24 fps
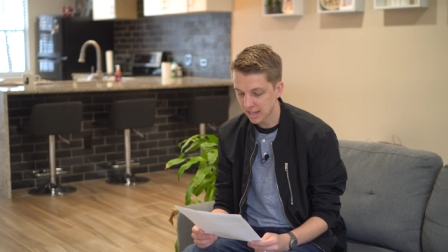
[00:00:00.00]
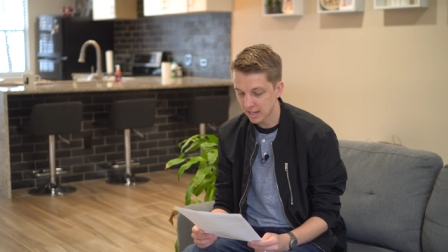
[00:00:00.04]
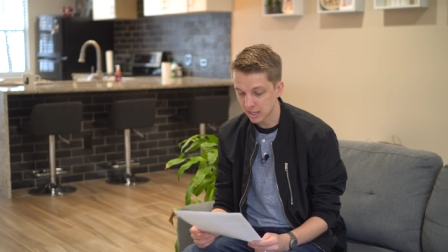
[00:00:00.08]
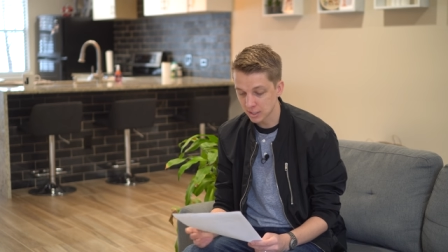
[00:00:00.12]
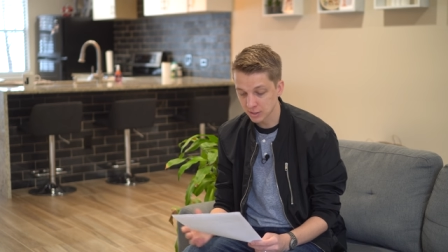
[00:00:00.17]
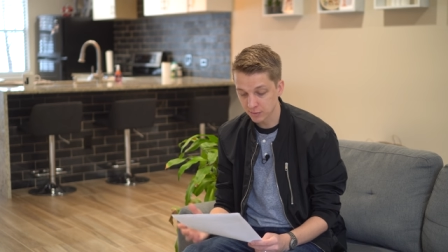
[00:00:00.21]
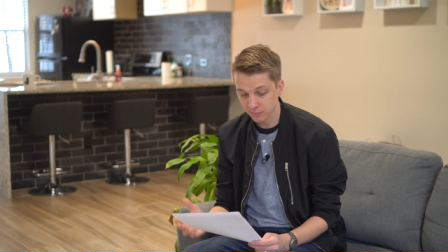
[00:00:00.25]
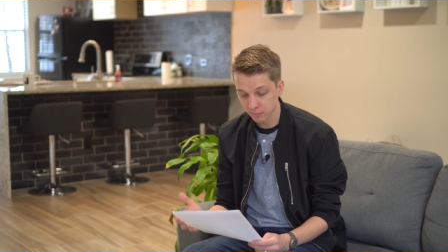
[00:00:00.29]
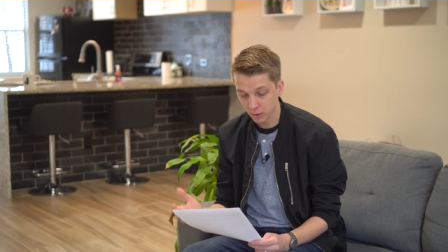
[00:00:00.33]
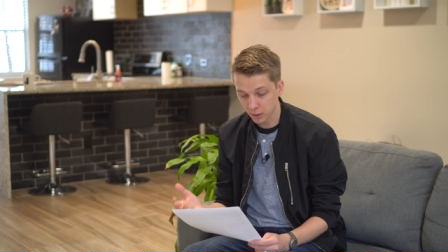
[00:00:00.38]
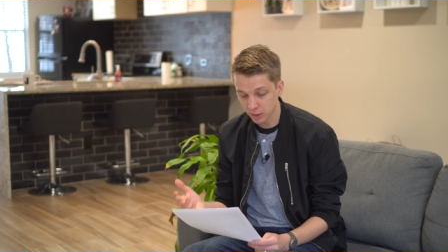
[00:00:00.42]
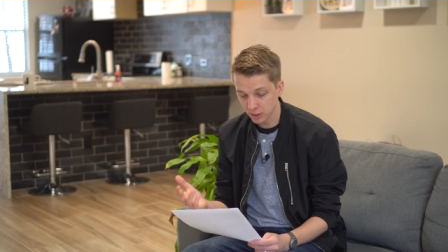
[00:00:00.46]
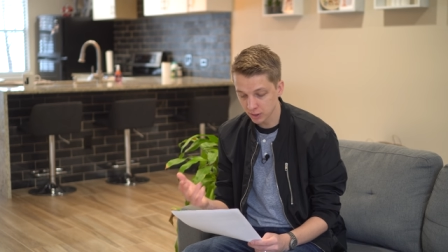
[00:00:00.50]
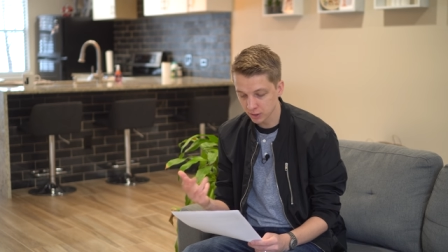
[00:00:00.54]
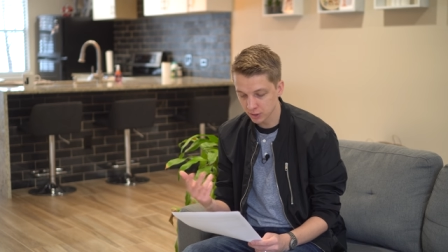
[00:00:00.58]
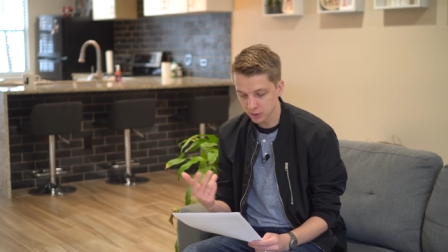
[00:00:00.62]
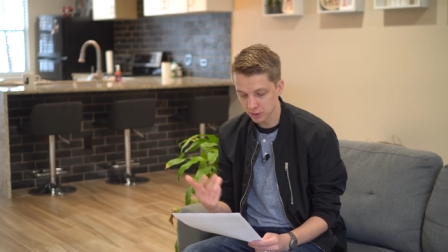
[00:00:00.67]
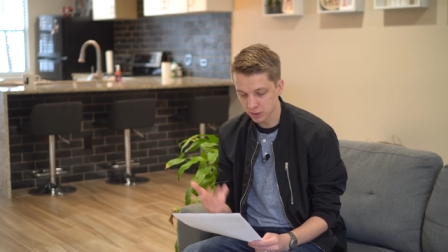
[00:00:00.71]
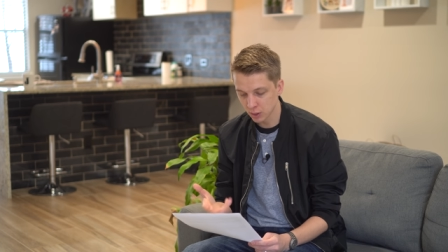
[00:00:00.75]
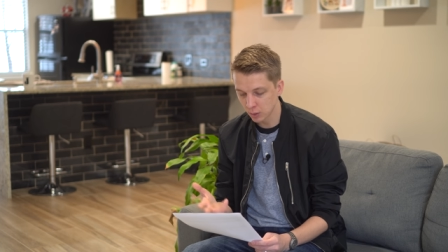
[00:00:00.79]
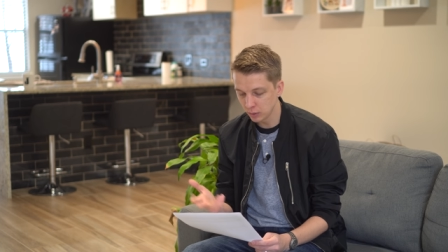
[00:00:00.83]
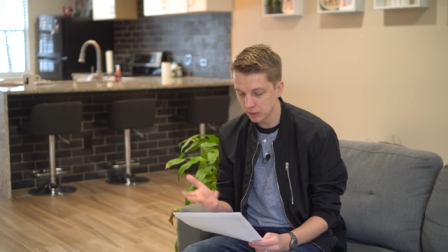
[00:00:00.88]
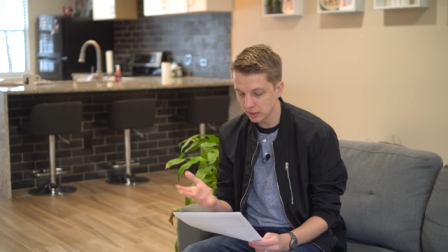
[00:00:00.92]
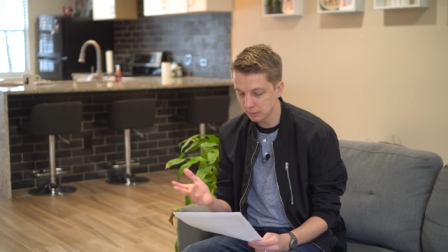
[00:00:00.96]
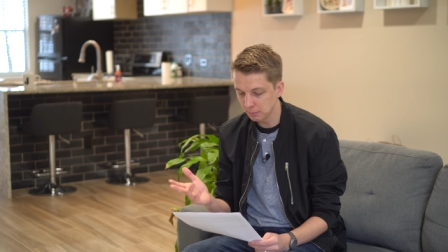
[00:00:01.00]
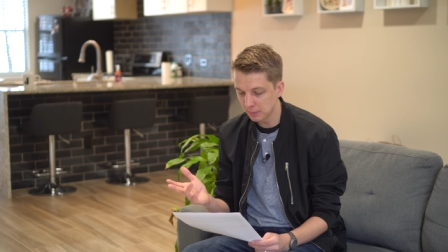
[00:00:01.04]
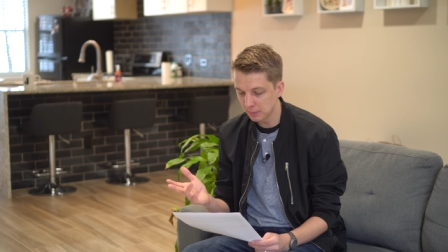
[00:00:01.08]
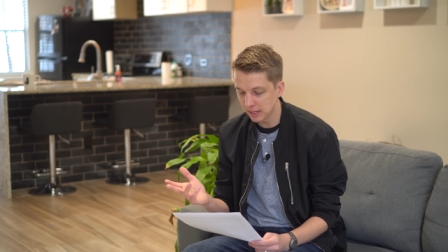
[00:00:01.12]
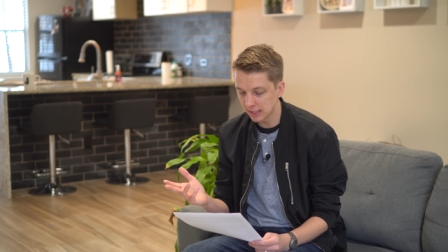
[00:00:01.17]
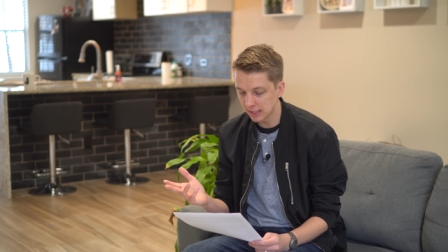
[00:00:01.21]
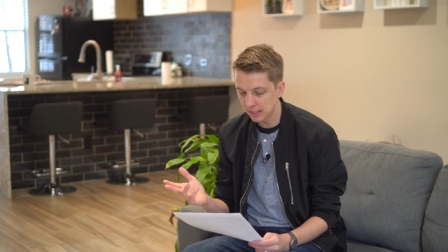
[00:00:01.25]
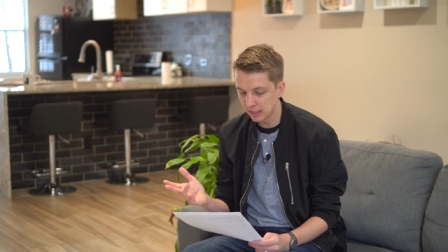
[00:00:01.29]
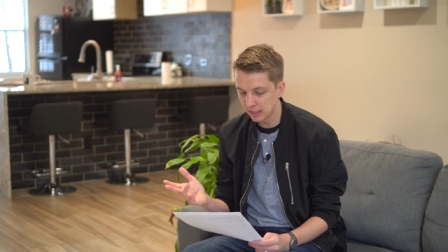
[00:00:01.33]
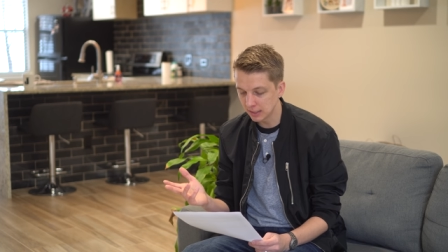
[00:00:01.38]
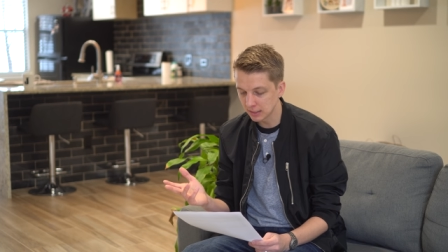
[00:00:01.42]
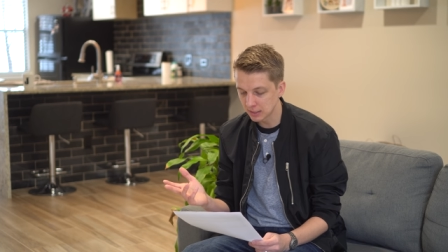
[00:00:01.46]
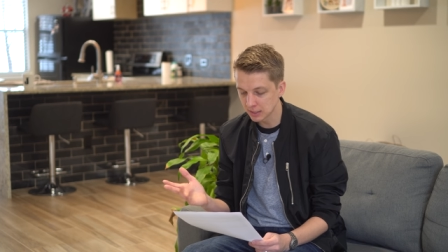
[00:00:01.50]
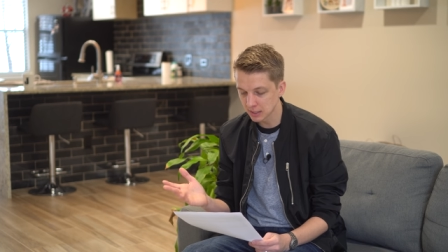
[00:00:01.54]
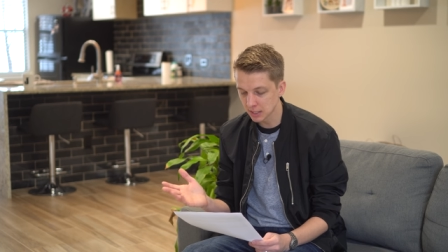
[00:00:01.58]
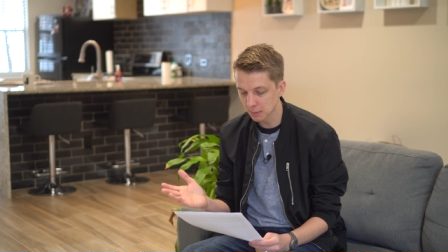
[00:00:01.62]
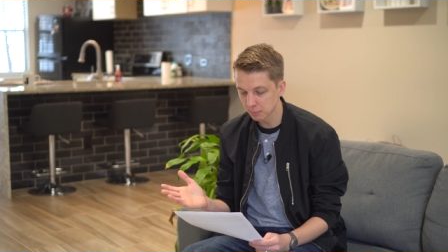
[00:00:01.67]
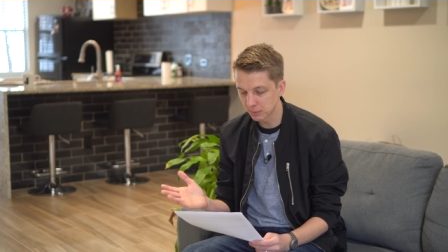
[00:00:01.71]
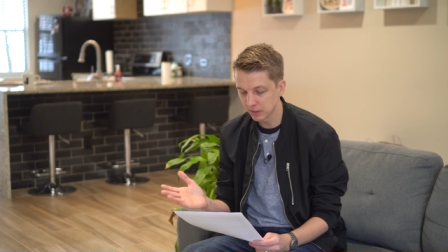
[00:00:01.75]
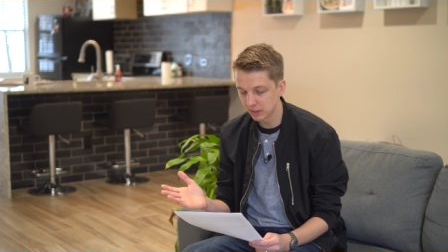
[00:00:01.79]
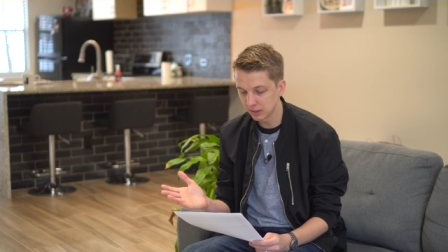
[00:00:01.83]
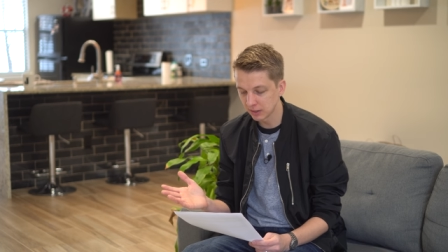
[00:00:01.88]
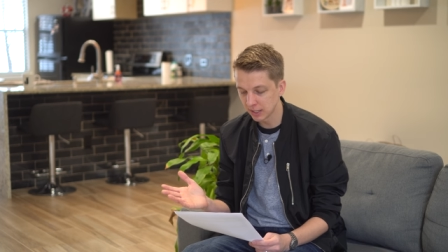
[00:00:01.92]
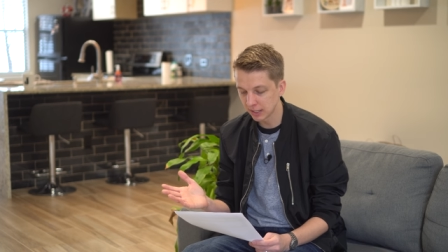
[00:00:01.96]
And as far as Sony making
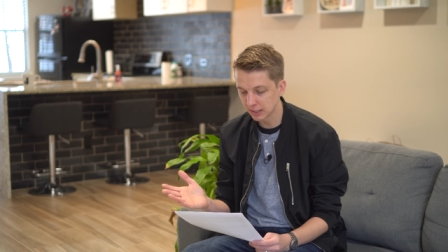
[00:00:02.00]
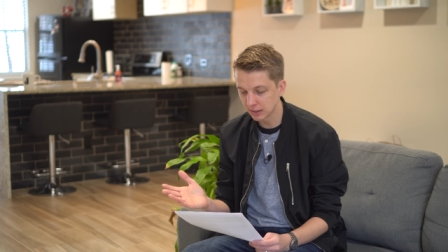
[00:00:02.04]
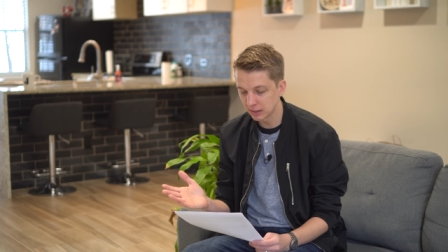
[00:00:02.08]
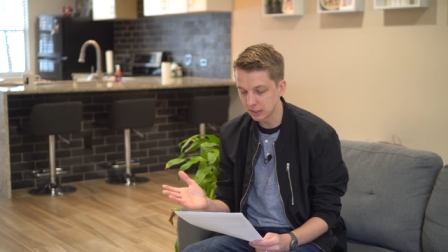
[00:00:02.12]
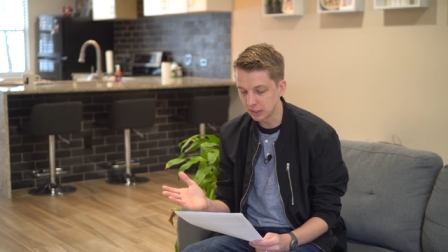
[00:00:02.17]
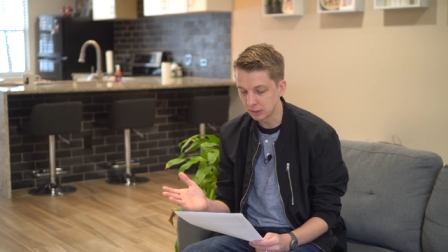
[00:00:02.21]
something like